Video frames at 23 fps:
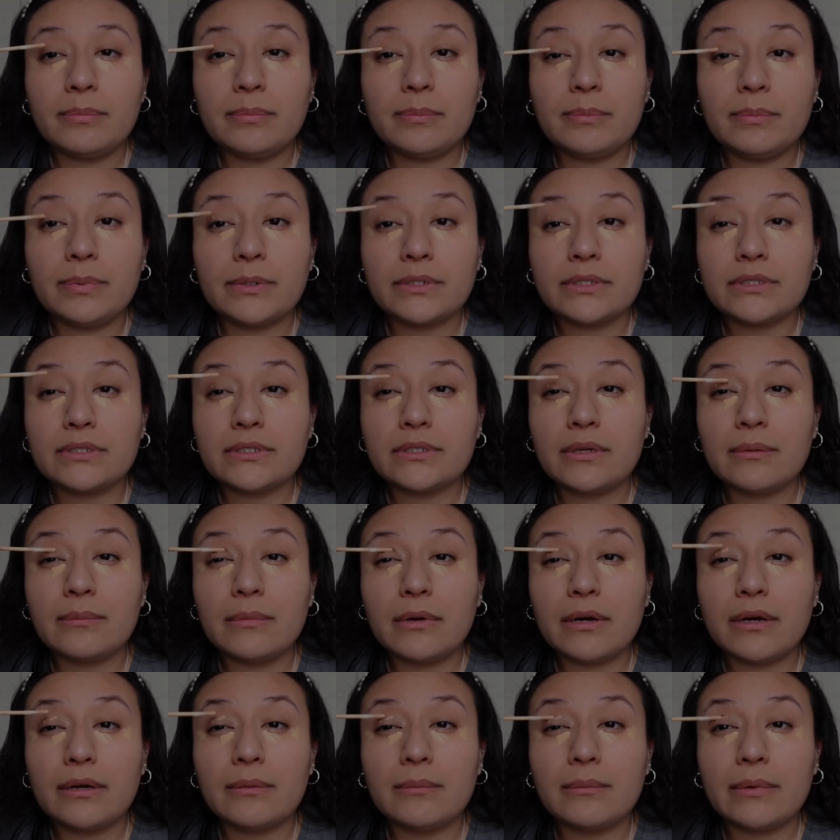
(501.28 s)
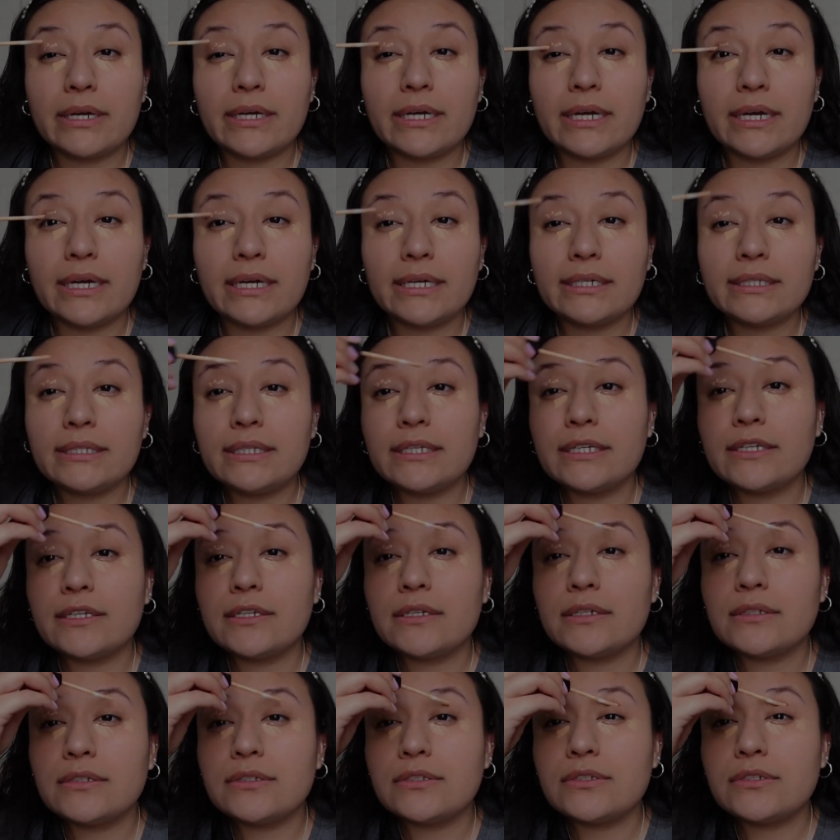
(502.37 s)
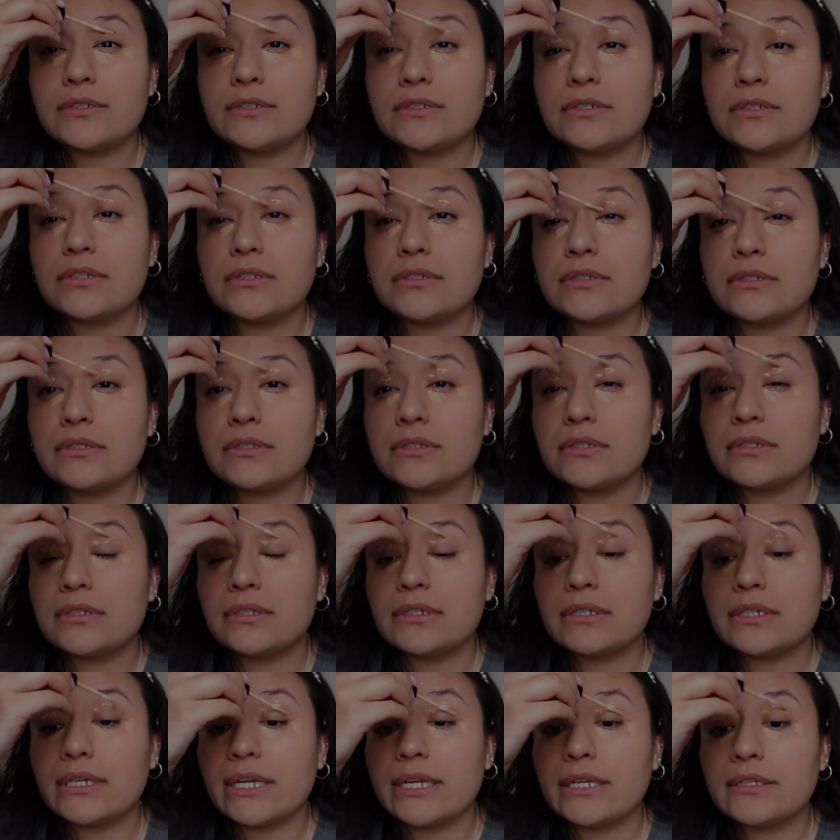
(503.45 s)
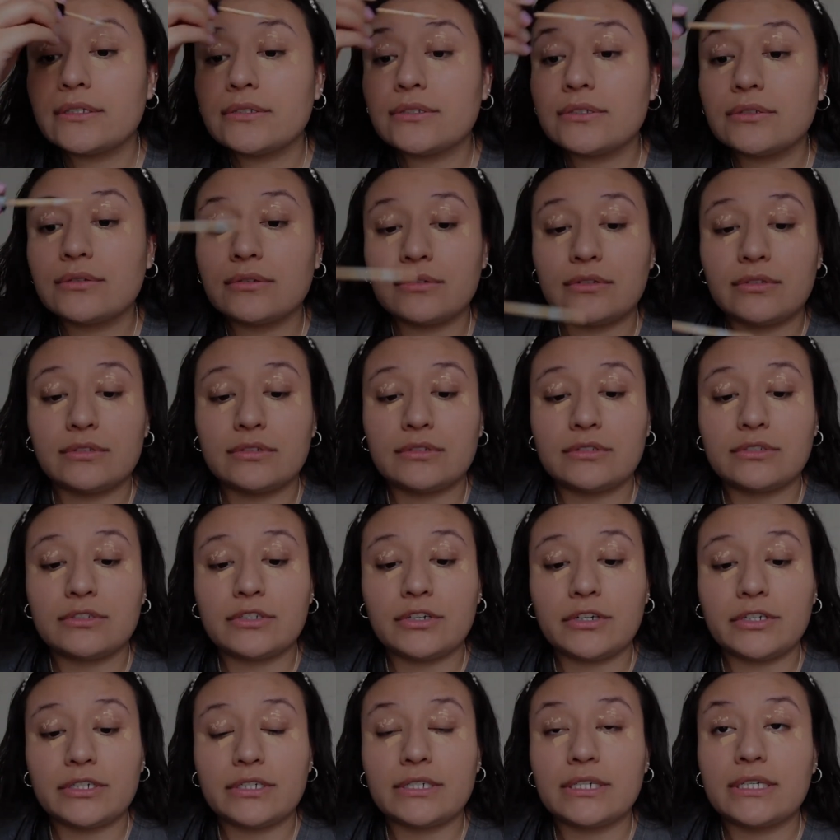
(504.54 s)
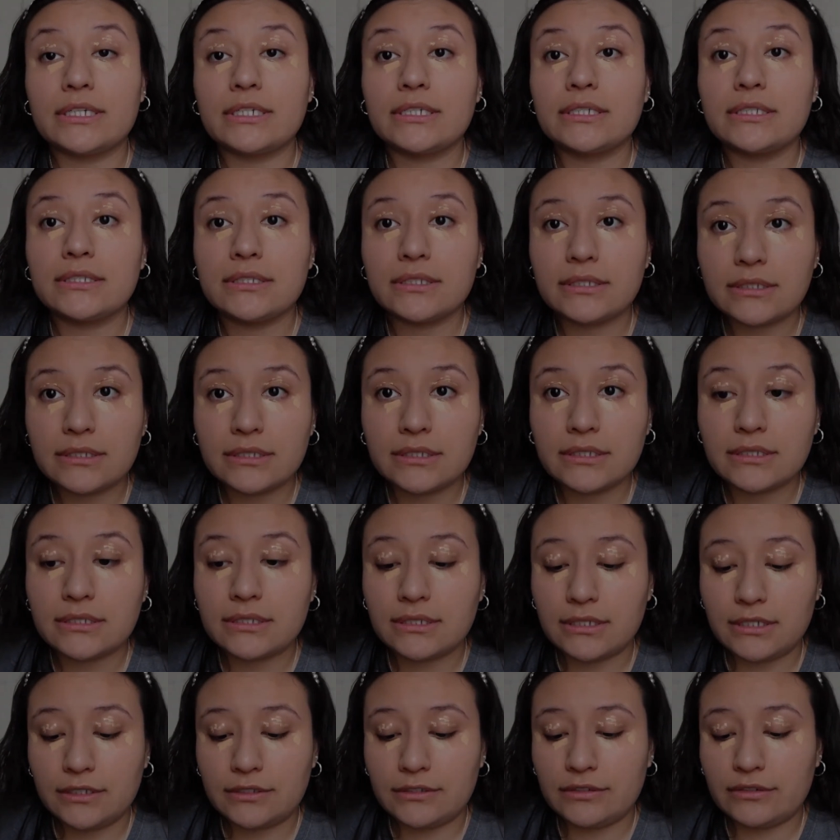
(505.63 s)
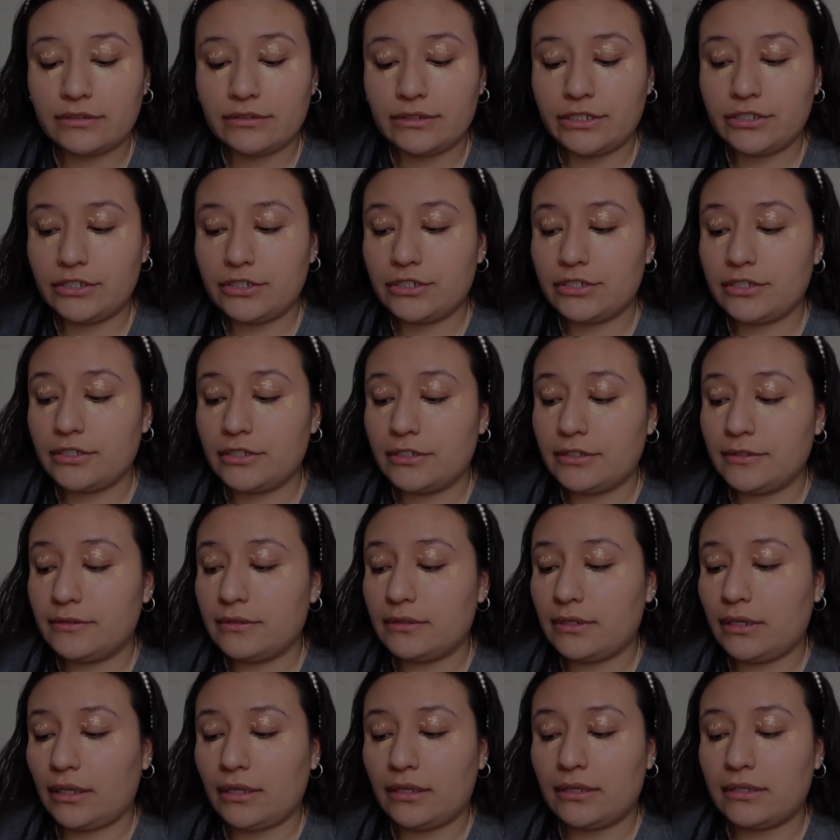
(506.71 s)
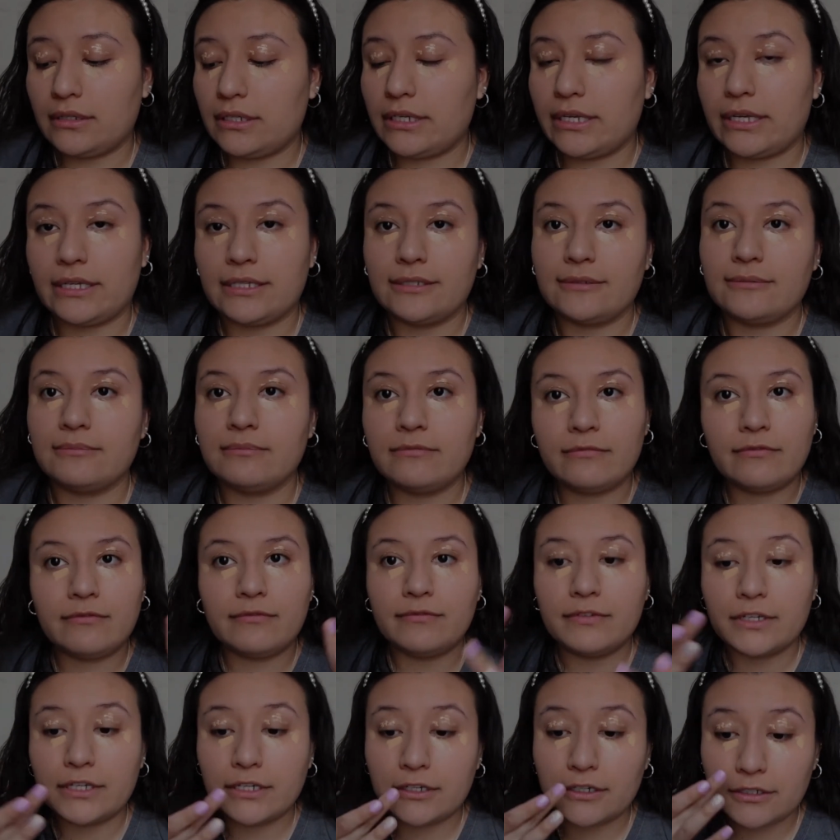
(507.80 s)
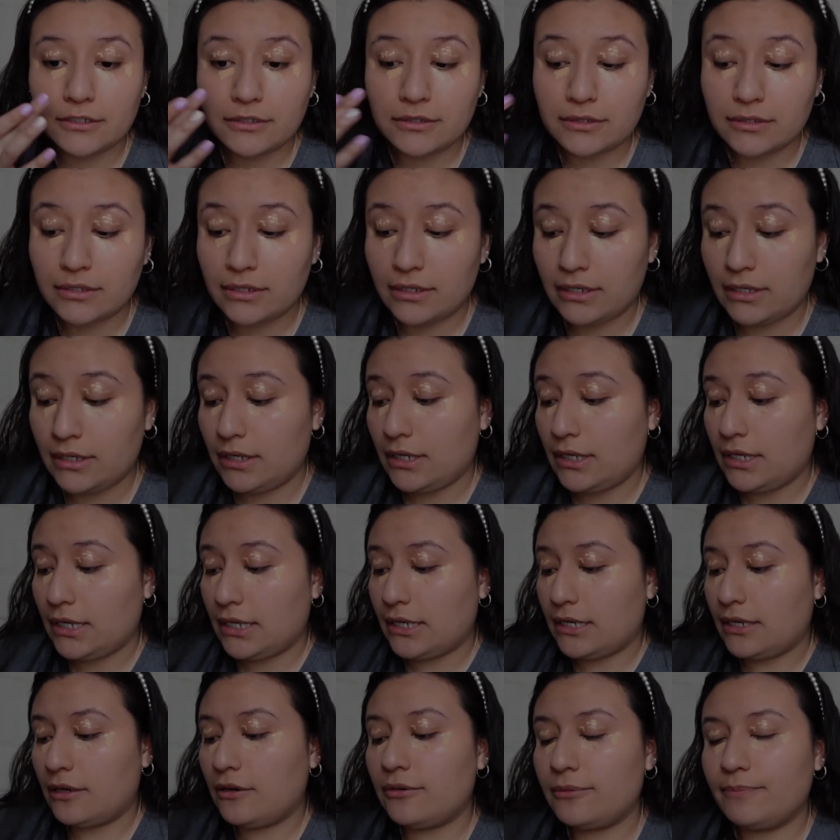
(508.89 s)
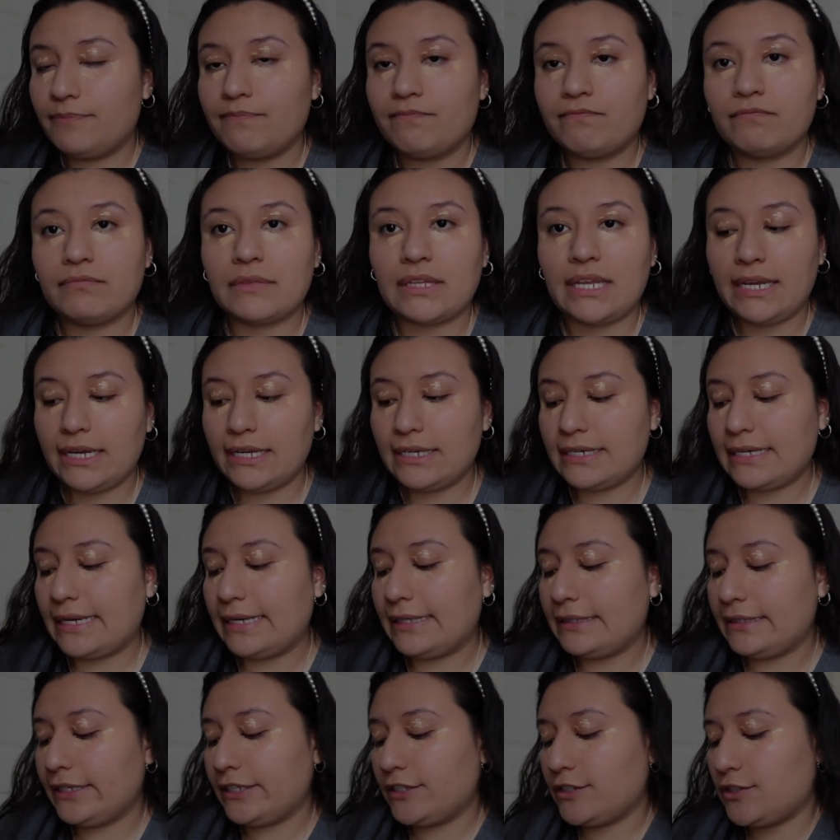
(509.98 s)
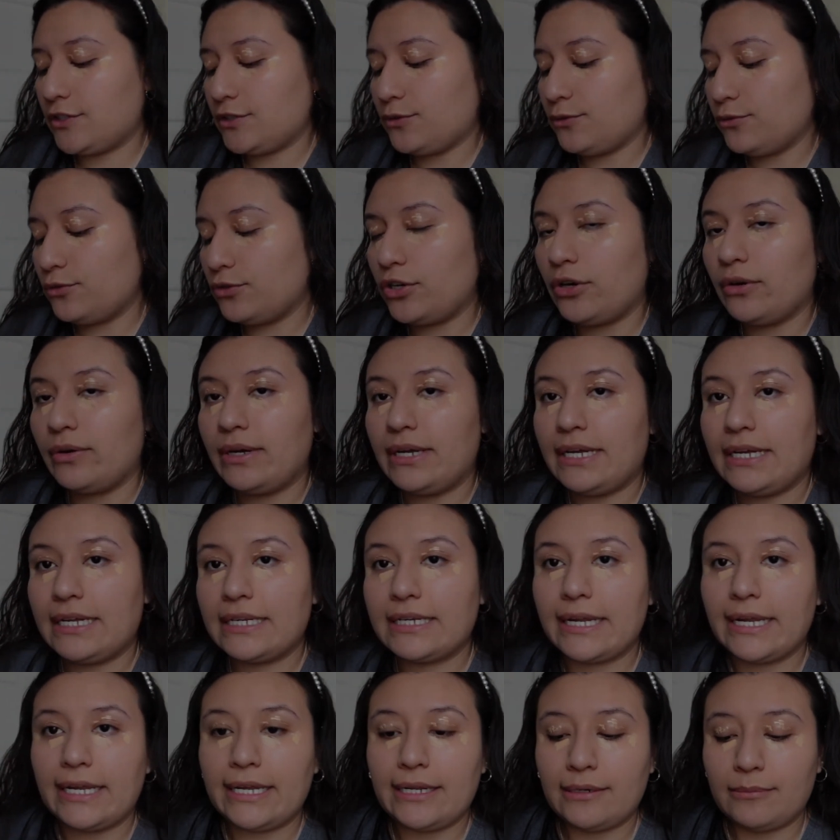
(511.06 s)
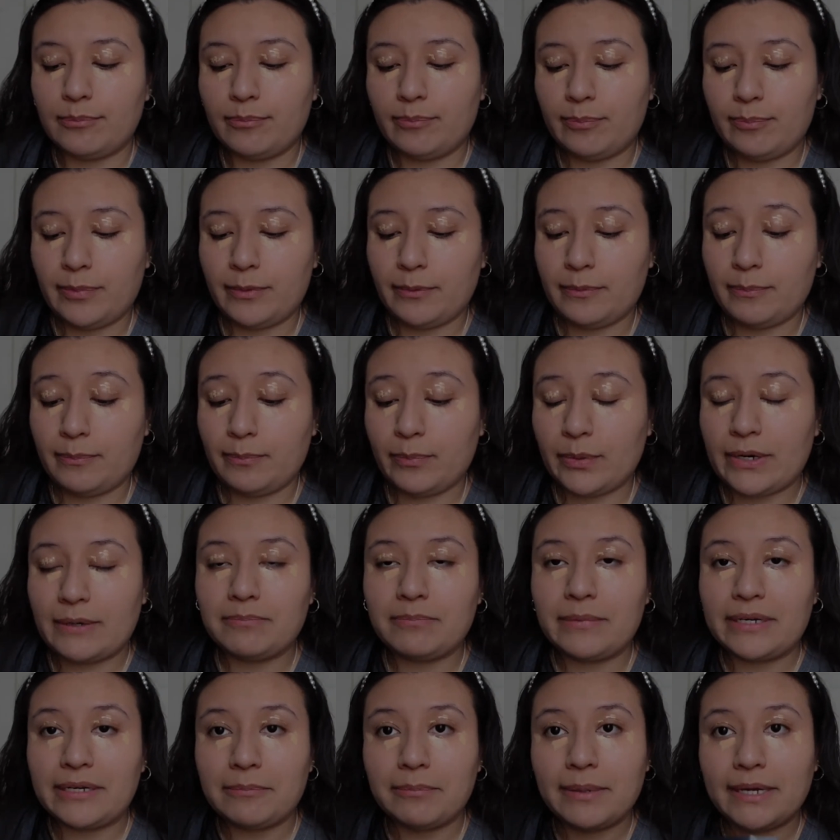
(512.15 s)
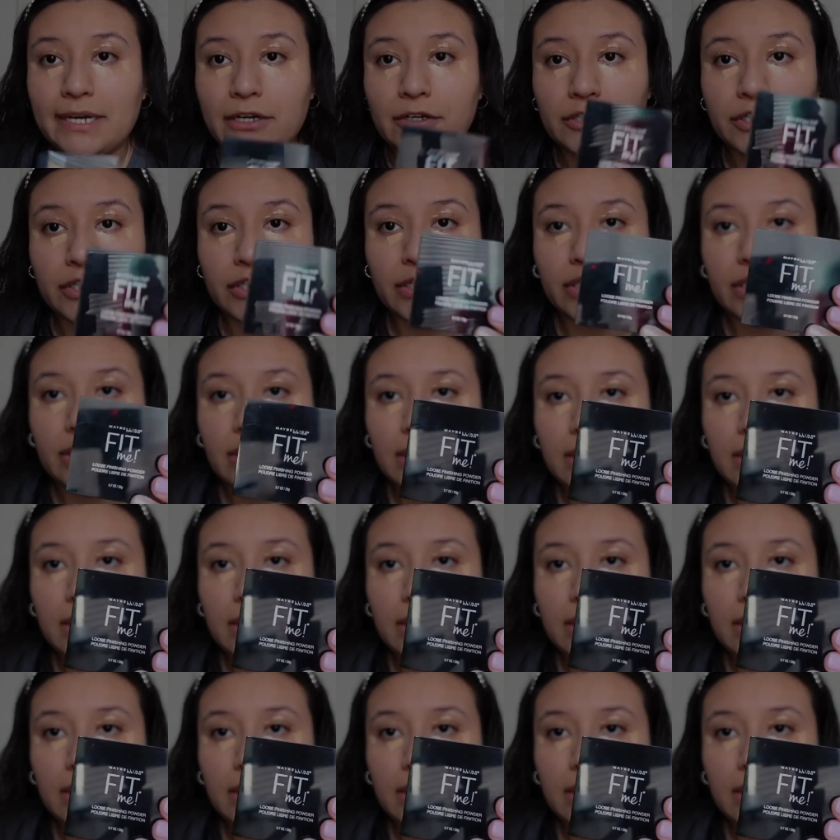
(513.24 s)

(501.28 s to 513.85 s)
put some on my eyelids just to cancel the darkness, the discoloration, and again, fingers. Oh, and I like to go ahead and prep my powder,